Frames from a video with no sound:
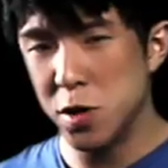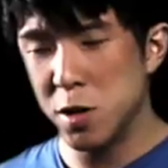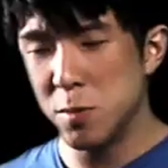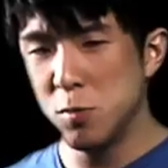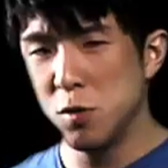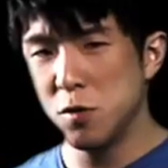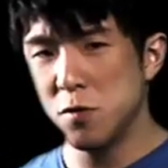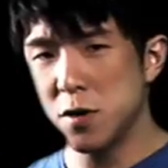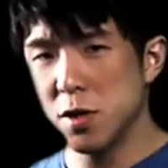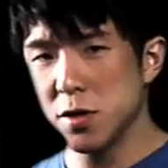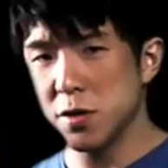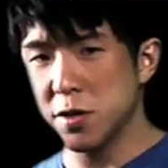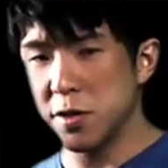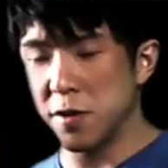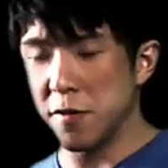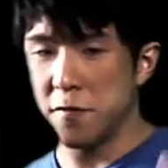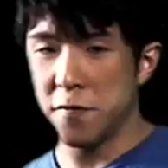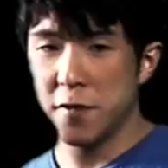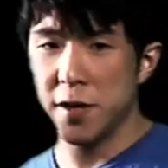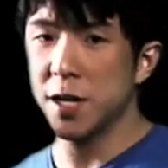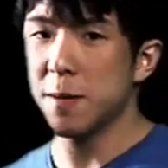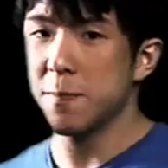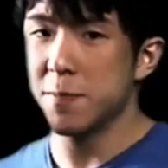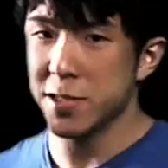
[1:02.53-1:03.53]
gonna move on to the
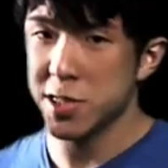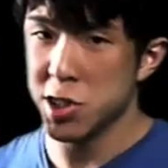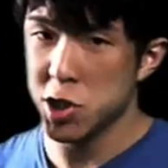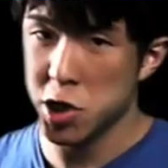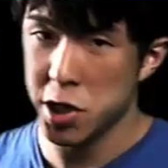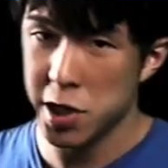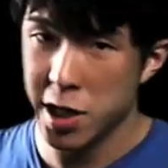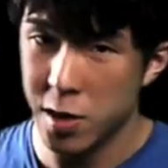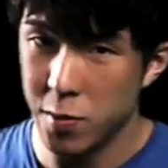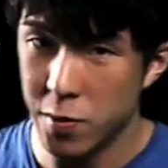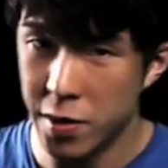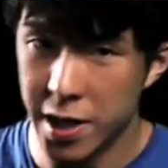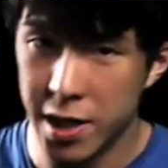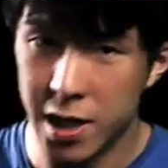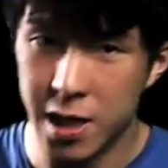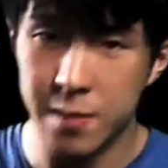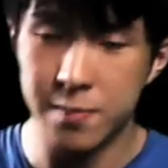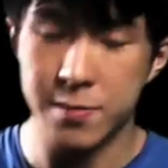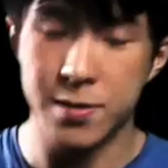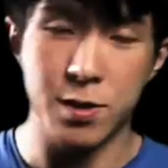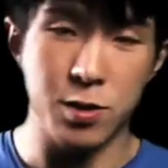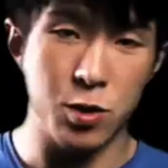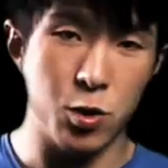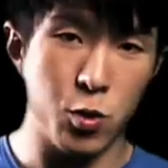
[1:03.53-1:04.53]
finger positioning when it comes to